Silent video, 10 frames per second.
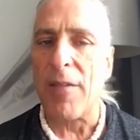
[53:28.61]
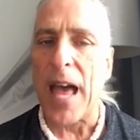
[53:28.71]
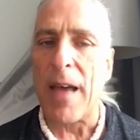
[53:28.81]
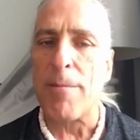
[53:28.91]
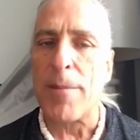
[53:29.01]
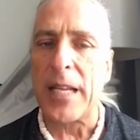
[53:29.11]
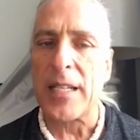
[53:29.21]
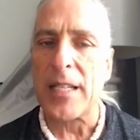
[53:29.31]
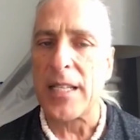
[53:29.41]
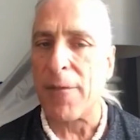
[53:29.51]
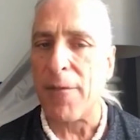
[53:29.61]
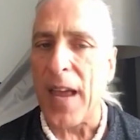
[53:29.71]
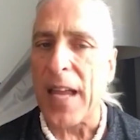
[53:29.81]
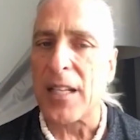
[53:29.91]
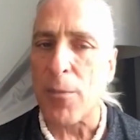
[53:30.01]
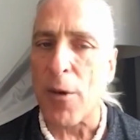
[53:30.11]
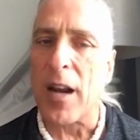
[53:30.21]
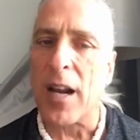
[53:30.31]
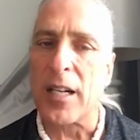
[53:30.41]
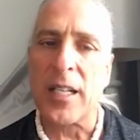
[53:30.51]
that Men's Defense
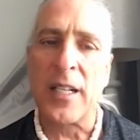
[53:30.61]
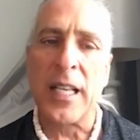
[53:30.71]
product.